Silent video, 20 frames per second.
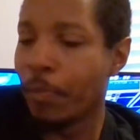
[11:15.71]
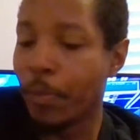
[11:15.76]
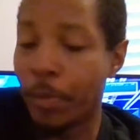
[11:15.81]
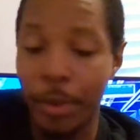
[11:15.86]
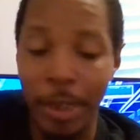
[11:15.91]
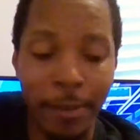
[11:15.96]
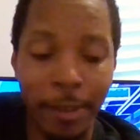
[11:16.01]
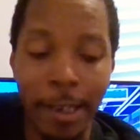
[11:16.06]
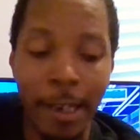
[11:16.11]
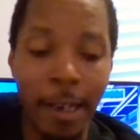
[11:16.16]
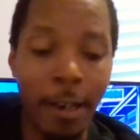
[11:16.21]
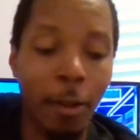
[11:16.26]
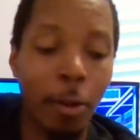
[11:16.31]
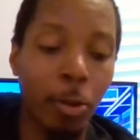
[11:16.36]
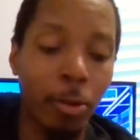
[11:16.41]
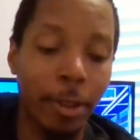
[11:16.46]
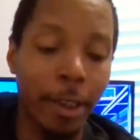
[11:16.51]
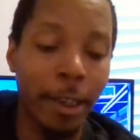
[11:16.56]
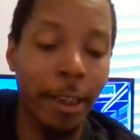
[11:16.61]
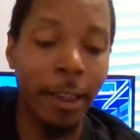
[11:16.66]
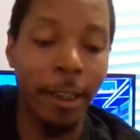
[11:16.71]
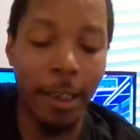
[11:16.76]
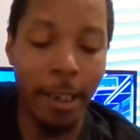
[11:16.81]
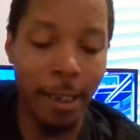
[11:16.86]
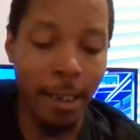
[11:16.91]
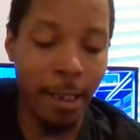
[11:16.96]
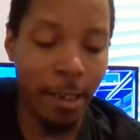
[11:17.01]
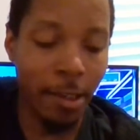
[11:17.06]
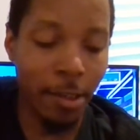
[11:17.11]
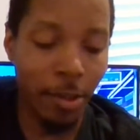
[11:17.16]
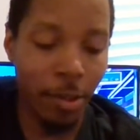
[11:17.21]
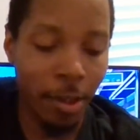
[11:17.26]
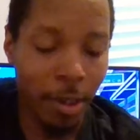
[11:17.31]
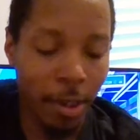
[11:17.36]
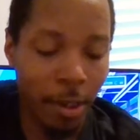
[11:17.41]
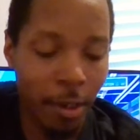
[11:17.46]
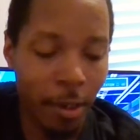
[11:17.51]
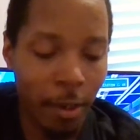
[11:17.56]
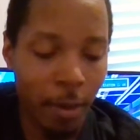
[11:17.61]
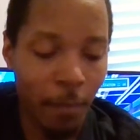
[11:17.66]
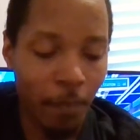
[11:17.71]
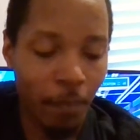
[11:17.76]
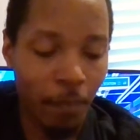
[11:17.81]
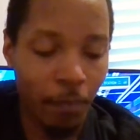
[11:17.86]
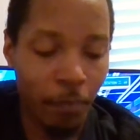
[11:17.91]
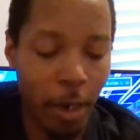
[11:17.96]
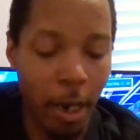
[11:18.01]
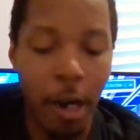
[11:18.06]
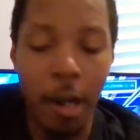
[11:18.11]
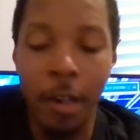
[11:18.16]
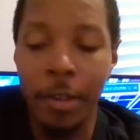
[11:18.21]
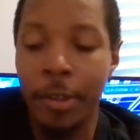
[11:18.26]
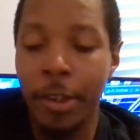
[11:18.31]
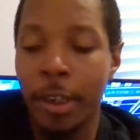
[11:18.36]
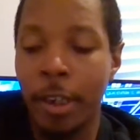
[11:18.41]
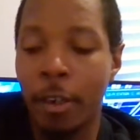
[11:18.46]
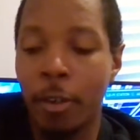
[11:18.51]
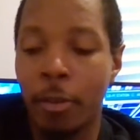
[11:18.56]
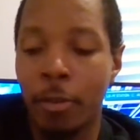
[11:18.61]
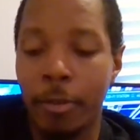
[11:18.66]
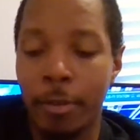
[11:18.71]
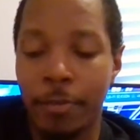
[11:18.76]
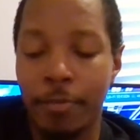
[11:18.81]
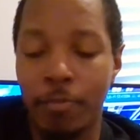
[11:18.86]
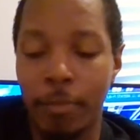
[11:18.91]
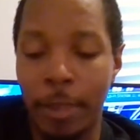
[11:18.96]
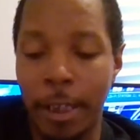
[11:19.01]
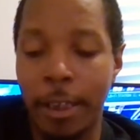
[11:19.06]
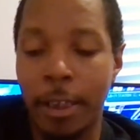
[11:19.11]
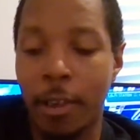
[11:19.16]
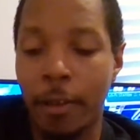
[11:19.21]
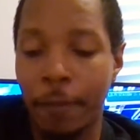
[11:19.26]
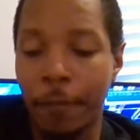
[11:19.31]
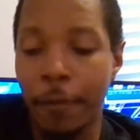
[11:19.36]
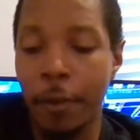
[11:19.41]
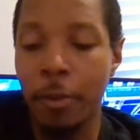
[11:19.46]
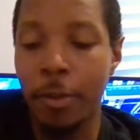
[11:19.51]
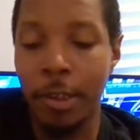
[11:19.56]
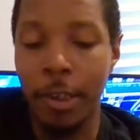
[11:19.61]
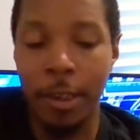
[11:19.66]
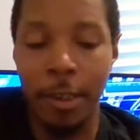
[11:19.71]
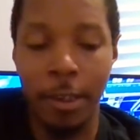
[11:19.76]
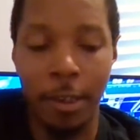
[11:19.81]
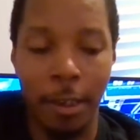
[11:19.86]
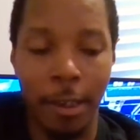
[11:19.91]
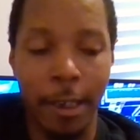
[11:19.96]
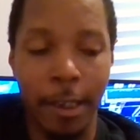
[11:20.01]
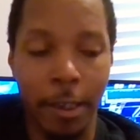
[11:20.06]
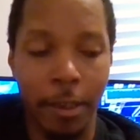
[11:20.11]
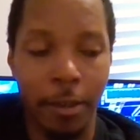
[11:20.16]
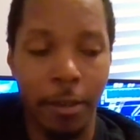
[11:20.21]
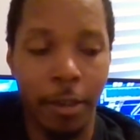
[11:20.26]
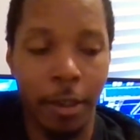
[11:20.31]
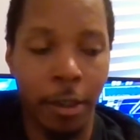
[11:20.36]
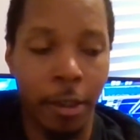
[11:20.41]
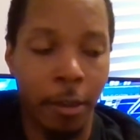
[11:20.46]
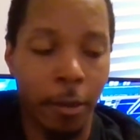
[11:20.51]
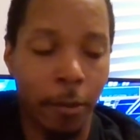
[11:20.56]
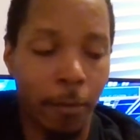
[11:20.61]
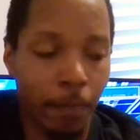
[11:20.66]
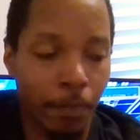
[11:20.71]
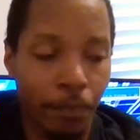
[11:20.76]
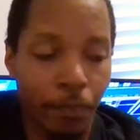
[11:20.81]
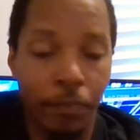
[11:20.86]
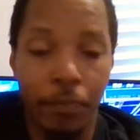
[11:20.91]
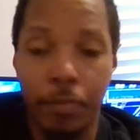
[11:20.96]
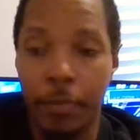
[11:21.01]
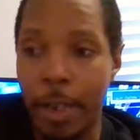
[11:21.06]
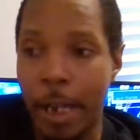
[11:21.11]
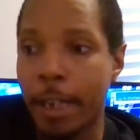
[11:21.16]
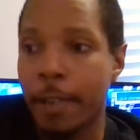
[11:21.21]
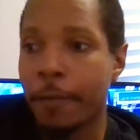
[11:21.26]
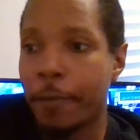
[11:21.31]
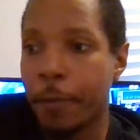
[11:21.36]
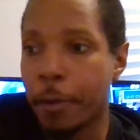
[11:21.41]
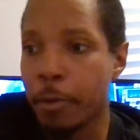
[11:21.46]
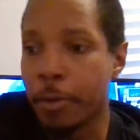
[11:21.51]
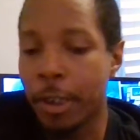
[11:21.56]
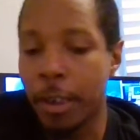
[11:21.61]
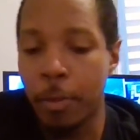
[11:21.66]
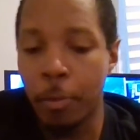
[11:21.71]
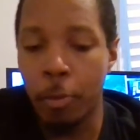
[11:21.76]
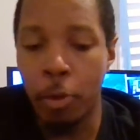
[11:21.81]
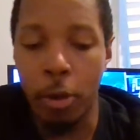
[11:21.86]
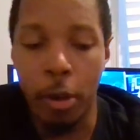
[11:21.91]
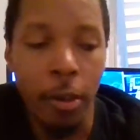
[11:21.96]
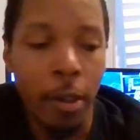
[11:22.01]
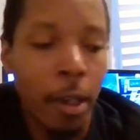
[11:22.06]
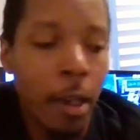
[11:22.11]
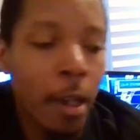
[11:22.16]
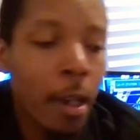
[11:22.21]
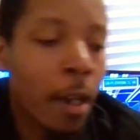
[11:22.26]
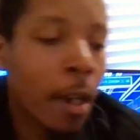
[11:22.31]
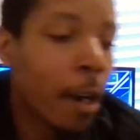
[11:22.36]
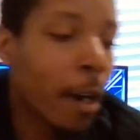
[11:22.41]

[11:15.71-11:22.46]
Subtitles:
So after that whole thing is, like the confusion is like, not confused anymore,